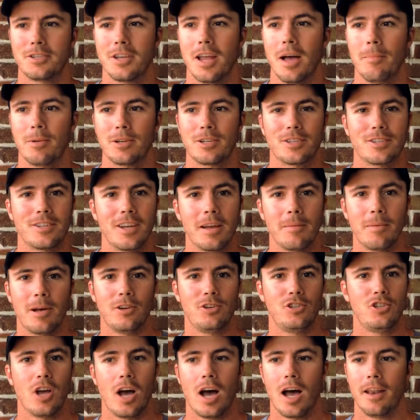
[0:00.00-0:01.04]
There's not much to
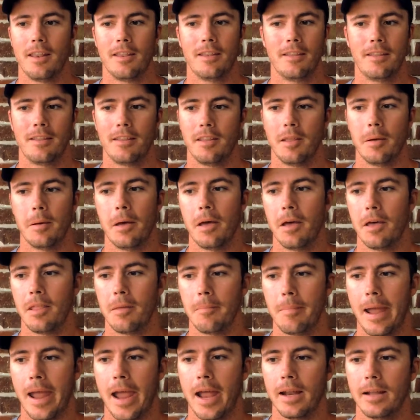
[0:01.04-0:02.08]
say about John.
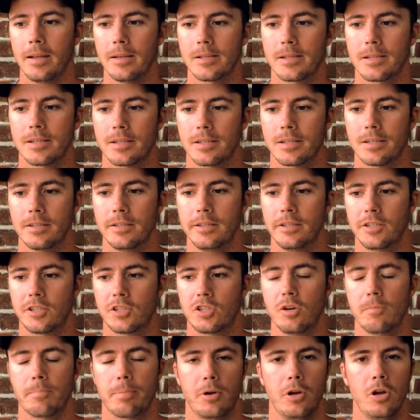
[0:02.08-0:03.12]
The, the man is,
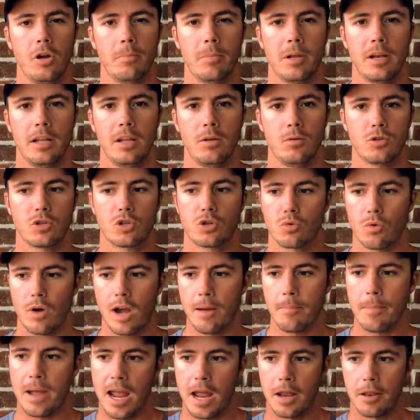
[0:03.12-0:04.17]
is superhuman. He was
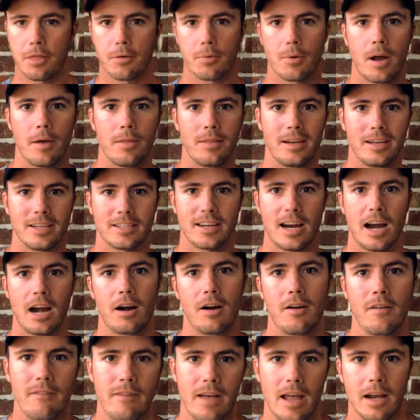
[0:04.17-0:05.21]
gray man throughout the
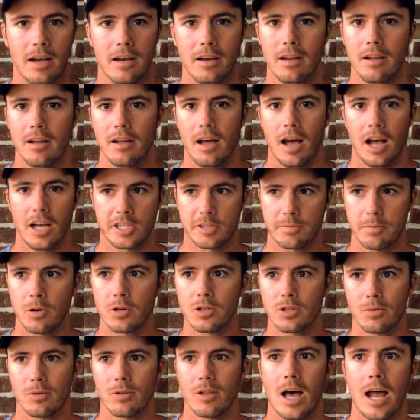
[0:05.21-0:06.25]
entire event. I
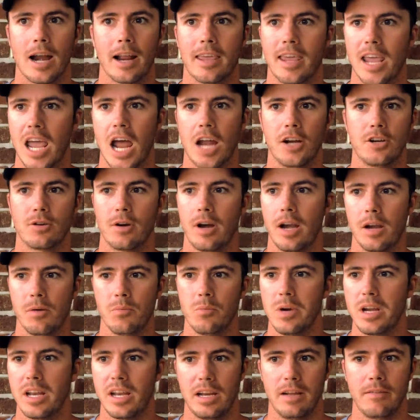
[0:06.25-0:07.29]
spoke to a lot of
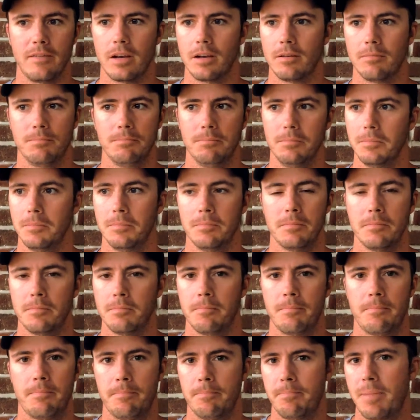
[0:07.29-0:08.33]
cadre, and we didn't even
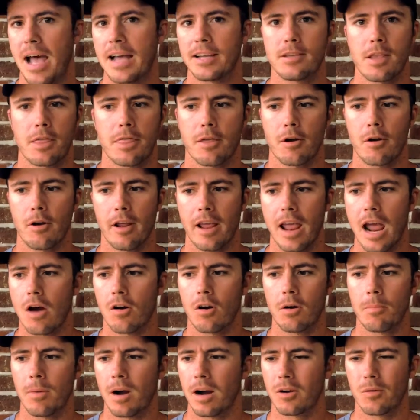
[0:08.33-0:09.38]
pass the
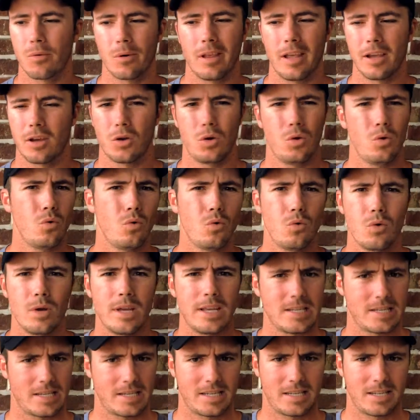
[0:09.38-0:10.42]
30-hour mark. We're like,
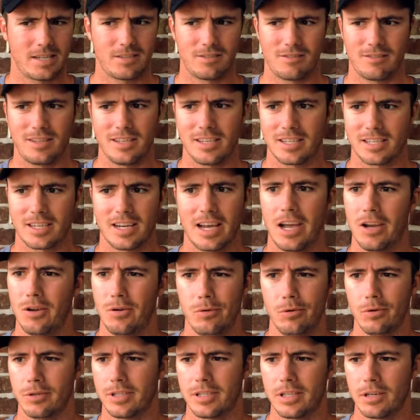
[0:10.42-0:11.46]
who is this
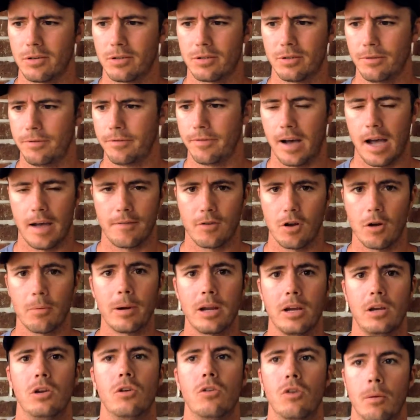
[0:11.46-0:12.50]
guy? Who is
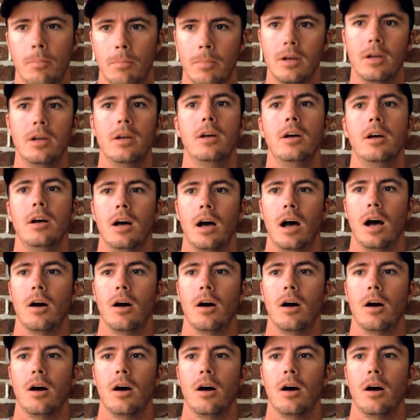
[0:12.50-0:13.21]
025? Nobody knew him.